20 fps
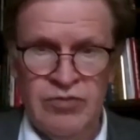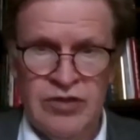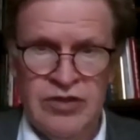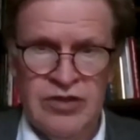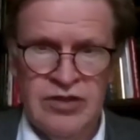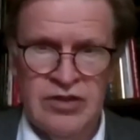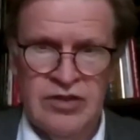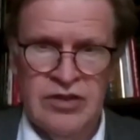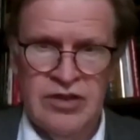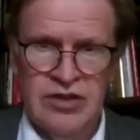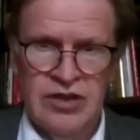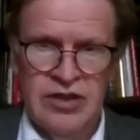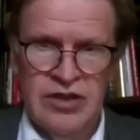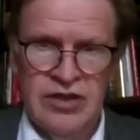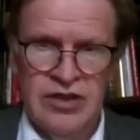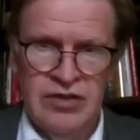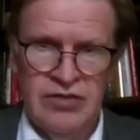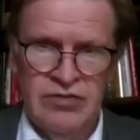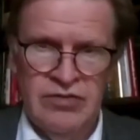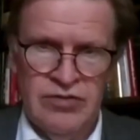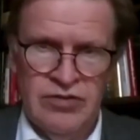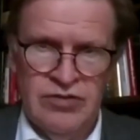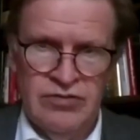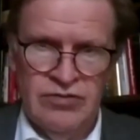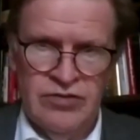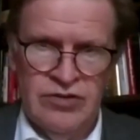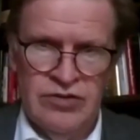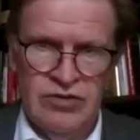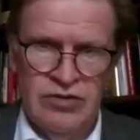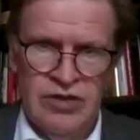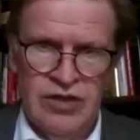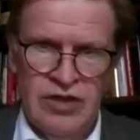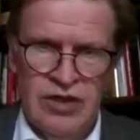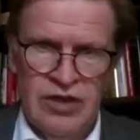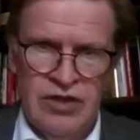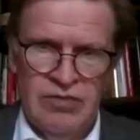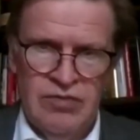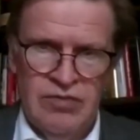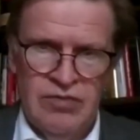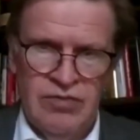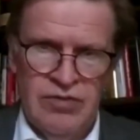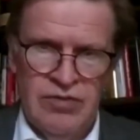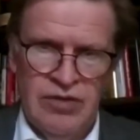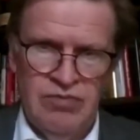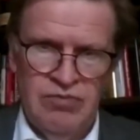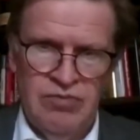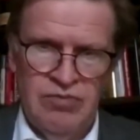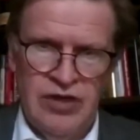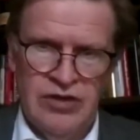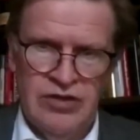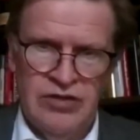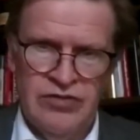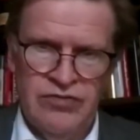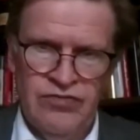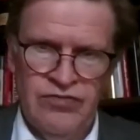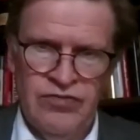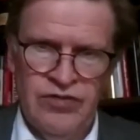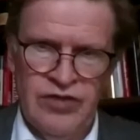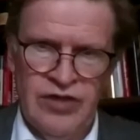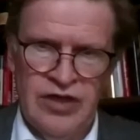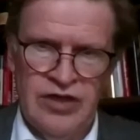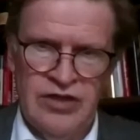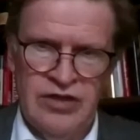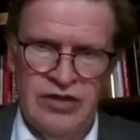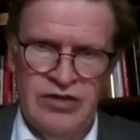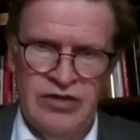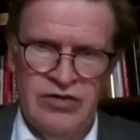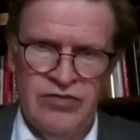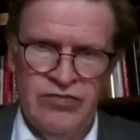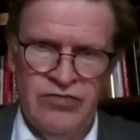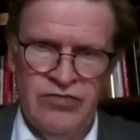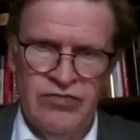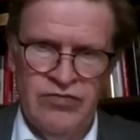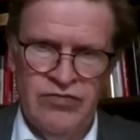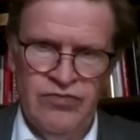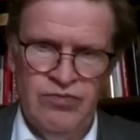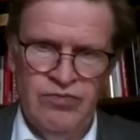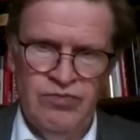and it was also then part of the idea of